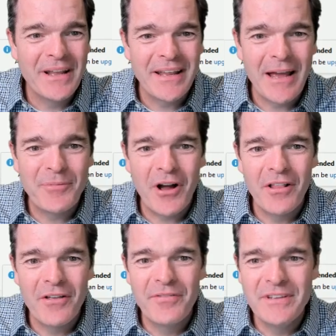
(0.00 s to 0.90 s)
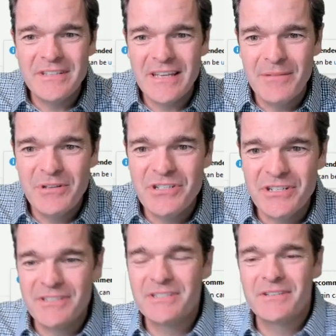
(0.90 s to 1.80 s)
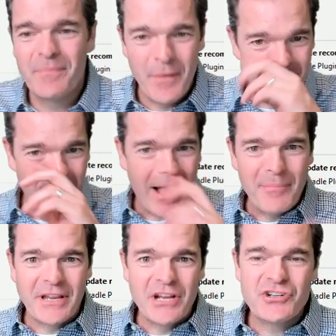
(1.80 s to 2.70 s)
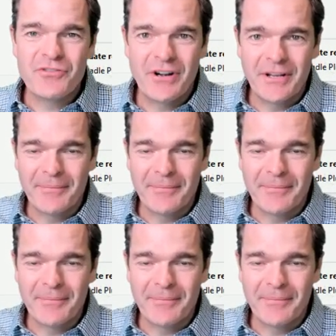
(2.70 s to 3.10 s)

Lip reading: kept all of these images of our application running.